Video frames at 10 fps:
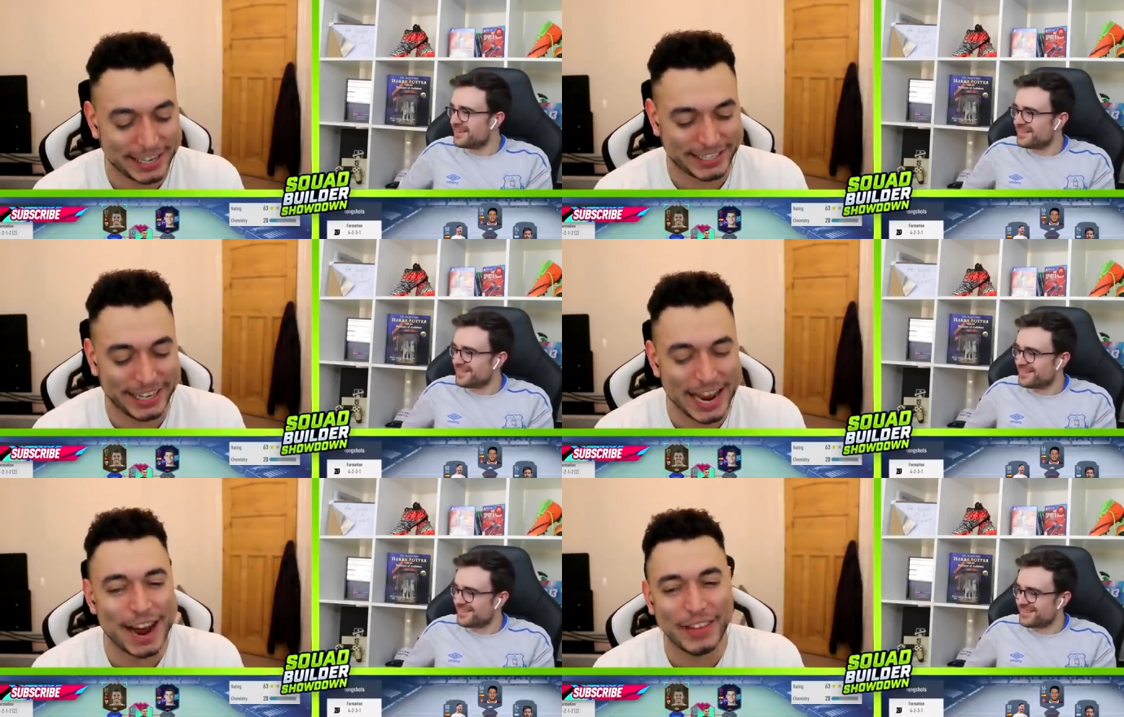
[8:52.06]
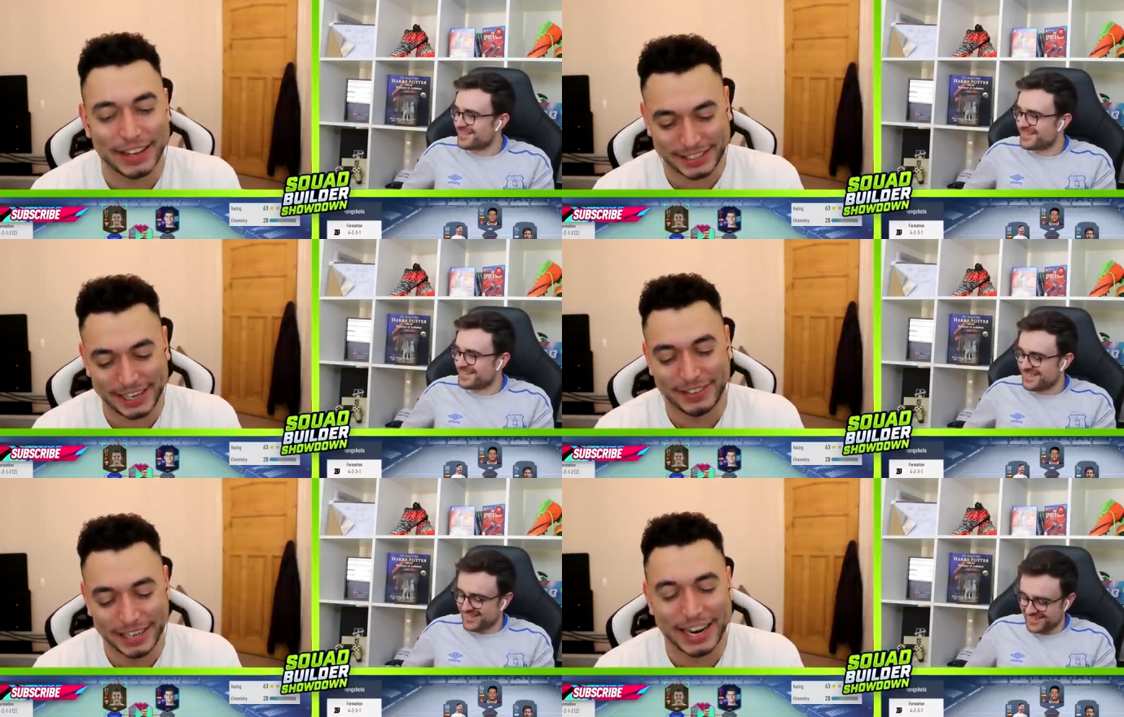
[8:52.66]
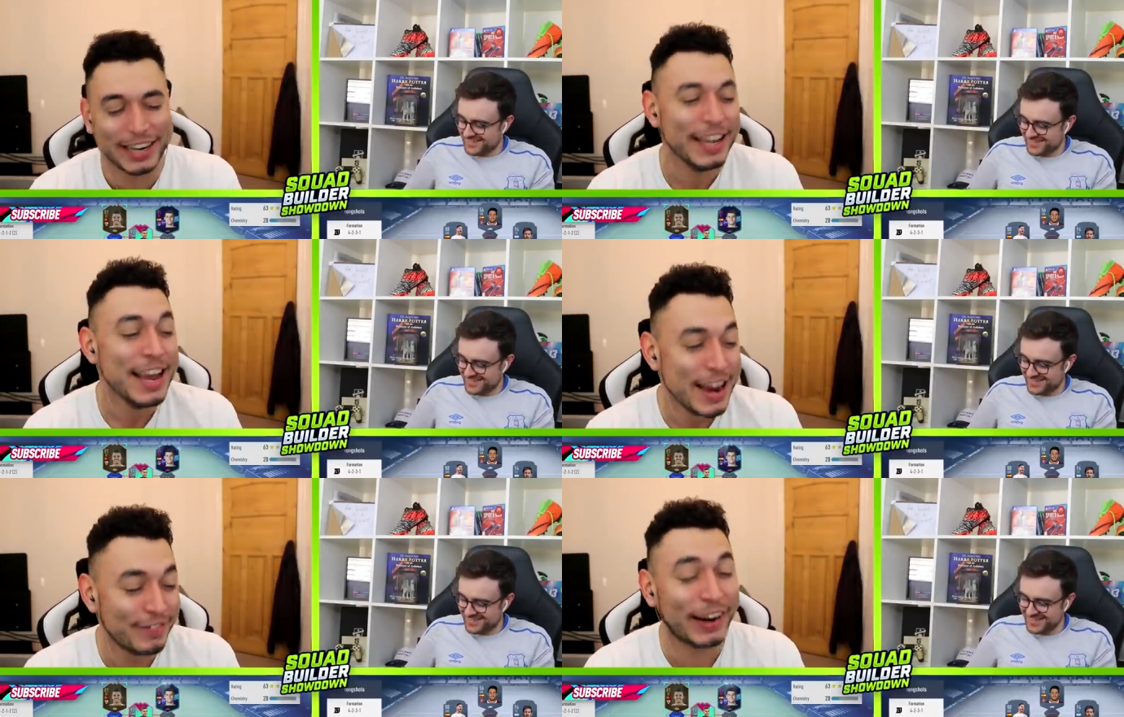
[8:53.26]
Speaker 1: actually am. That's going to be the next.
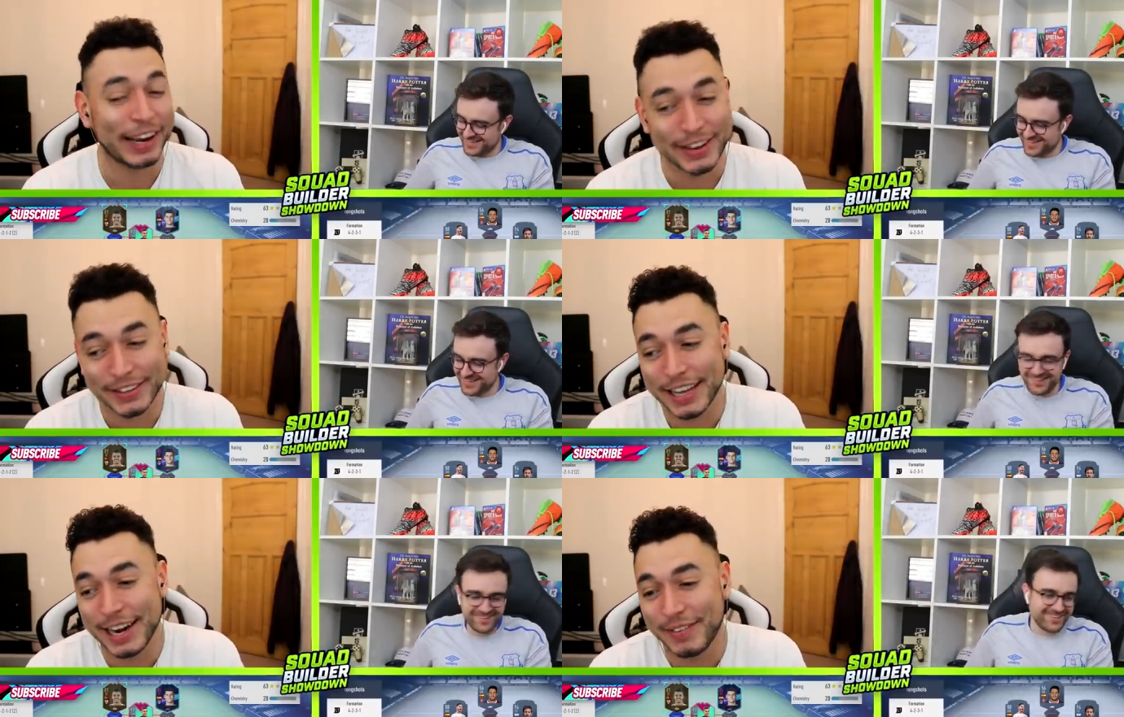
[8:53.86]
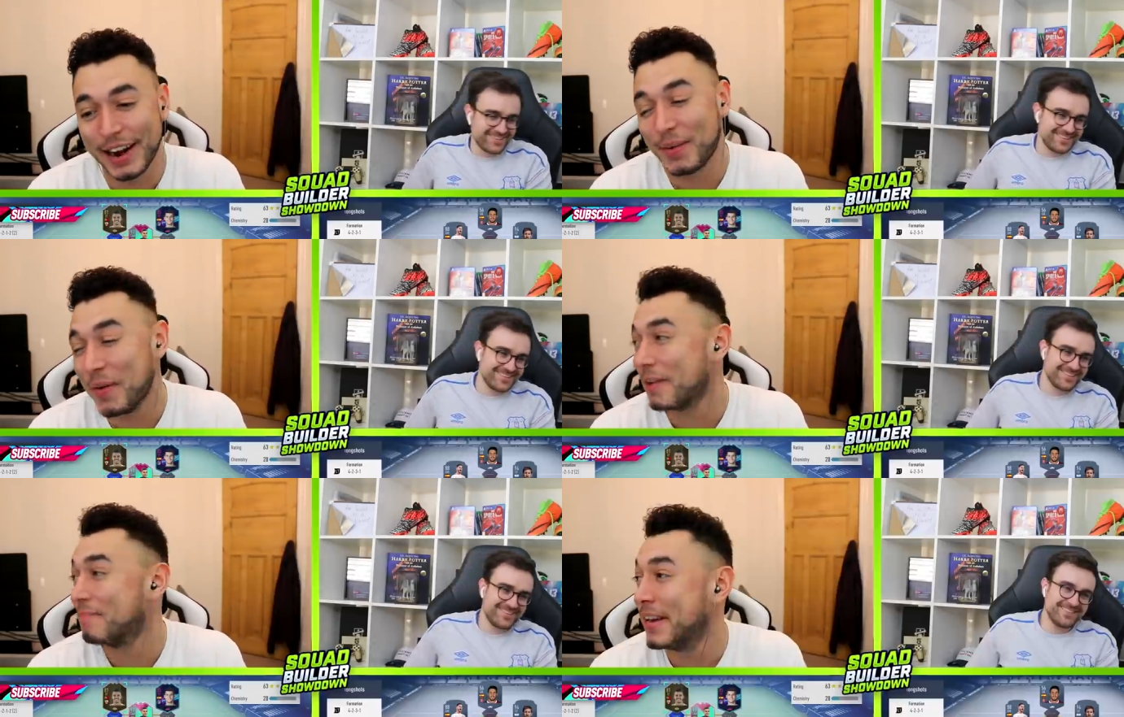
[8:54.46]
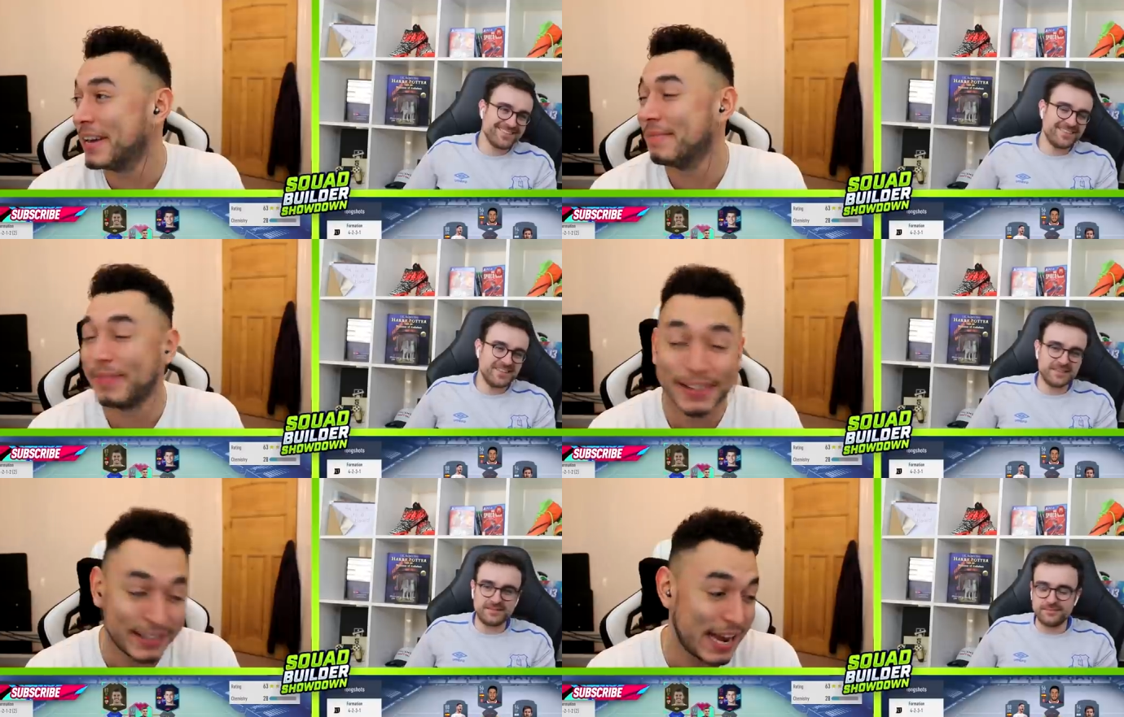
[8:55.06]
If I get your ah. centre back, one million
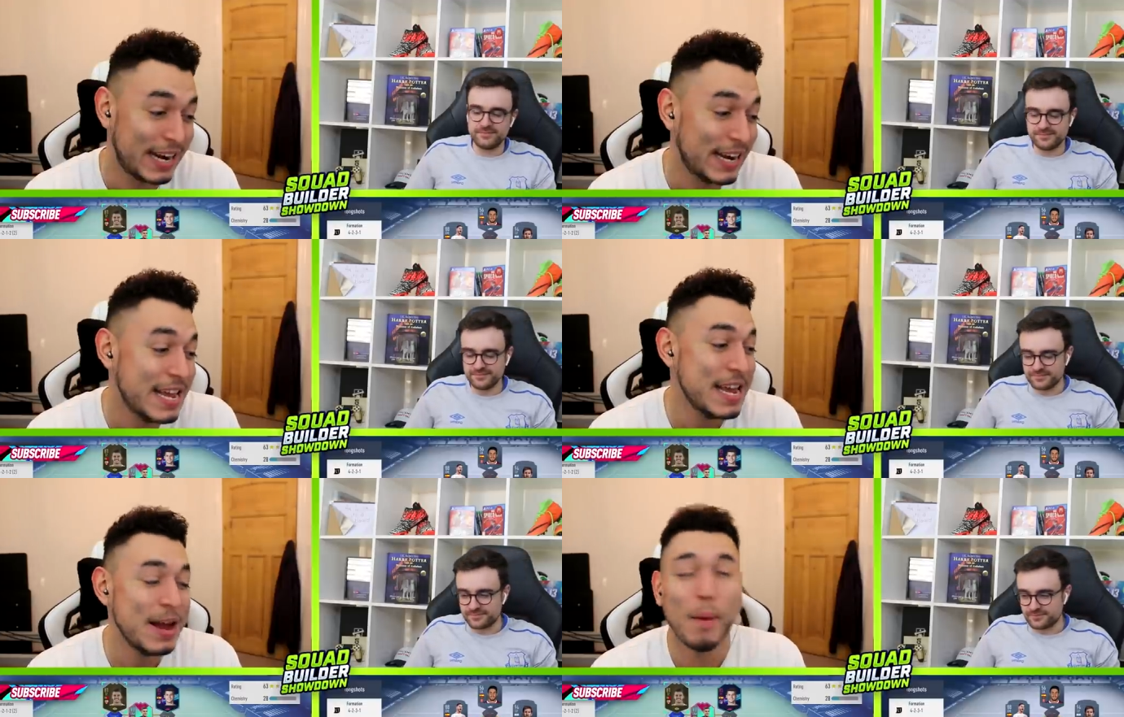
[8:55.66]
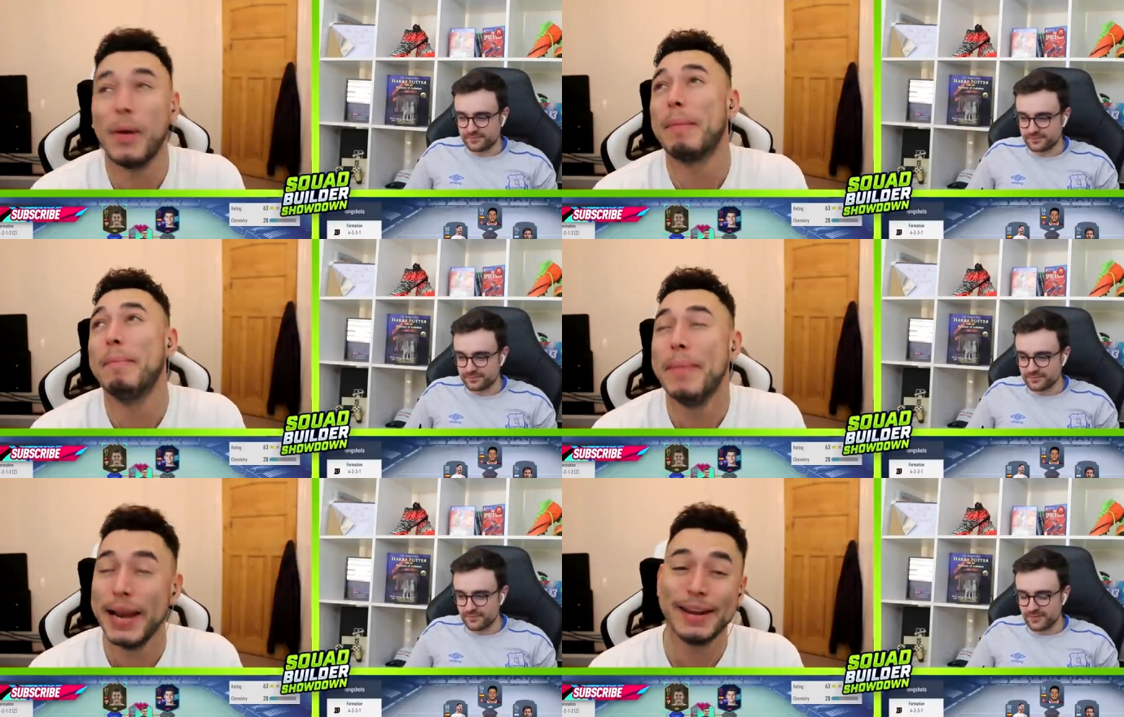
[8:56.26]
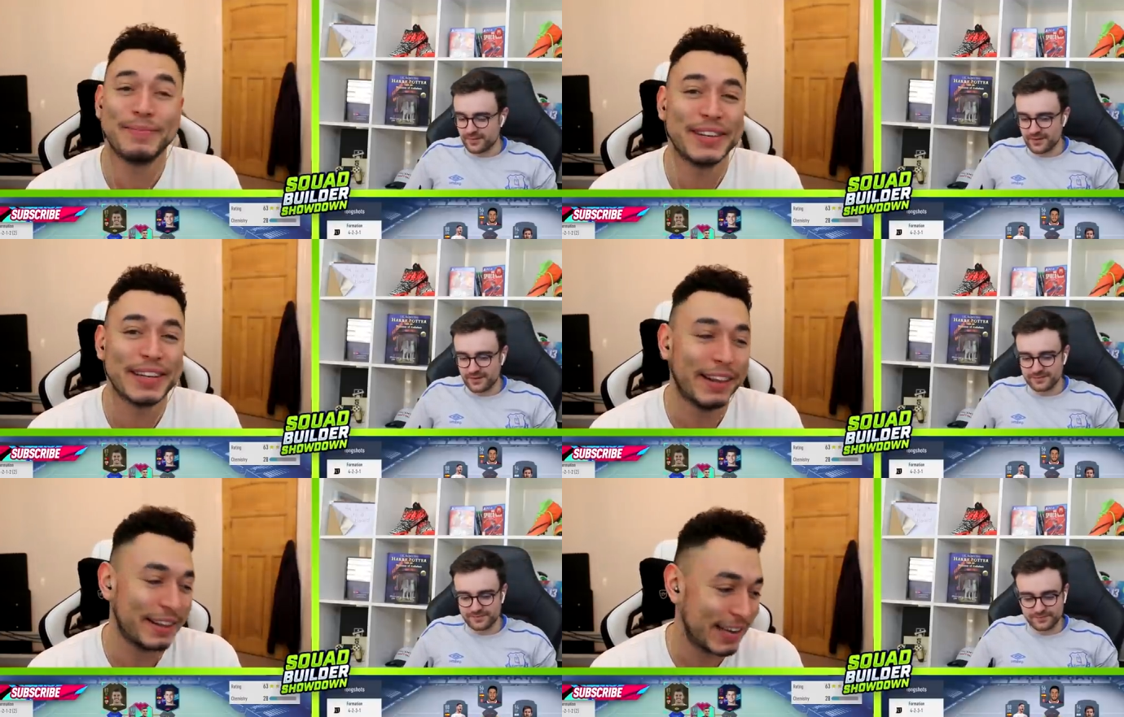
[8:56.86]
percent, one million
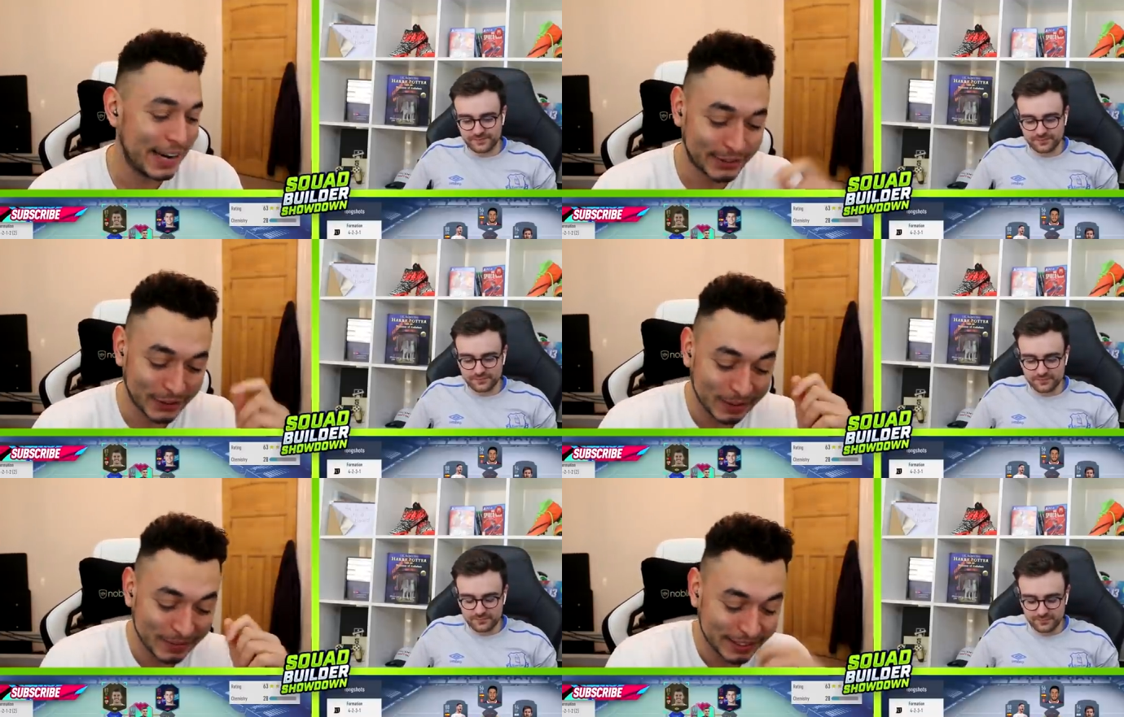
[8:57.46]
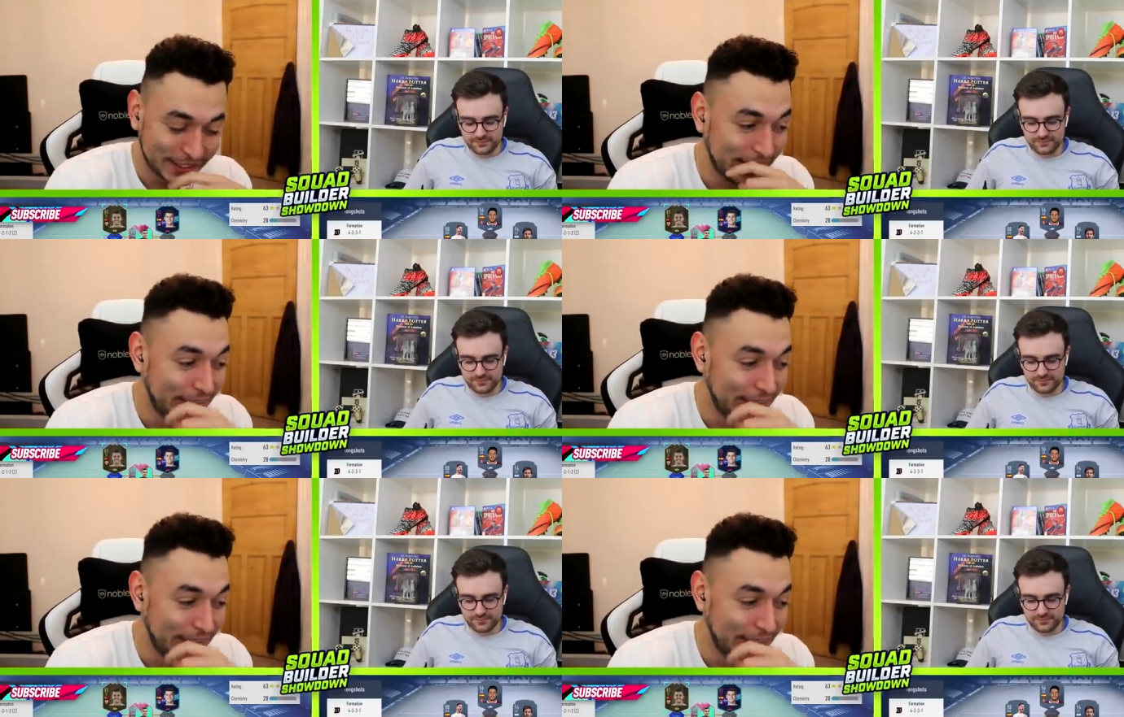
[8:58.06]
percent, that's getting dropped.